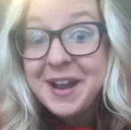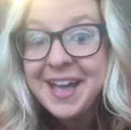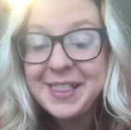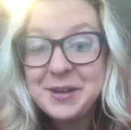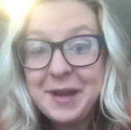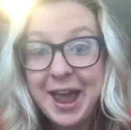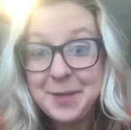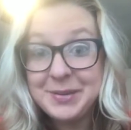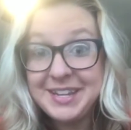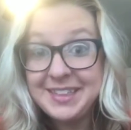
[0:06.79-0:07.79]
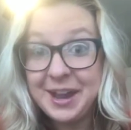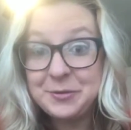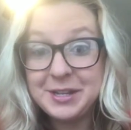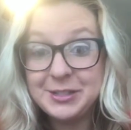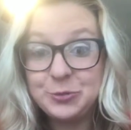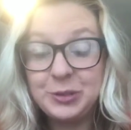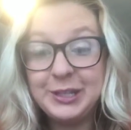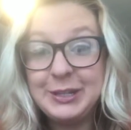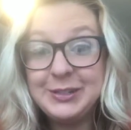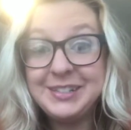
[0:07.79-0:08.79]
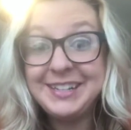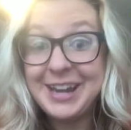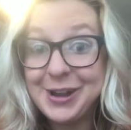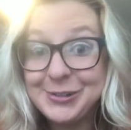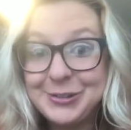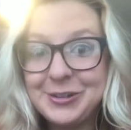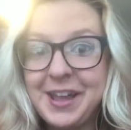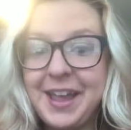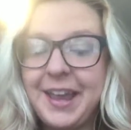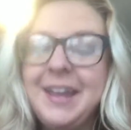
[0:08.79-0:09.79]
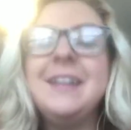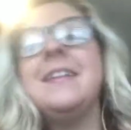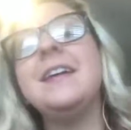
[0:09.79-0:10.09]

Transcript: Hello Happy that was released yesterday.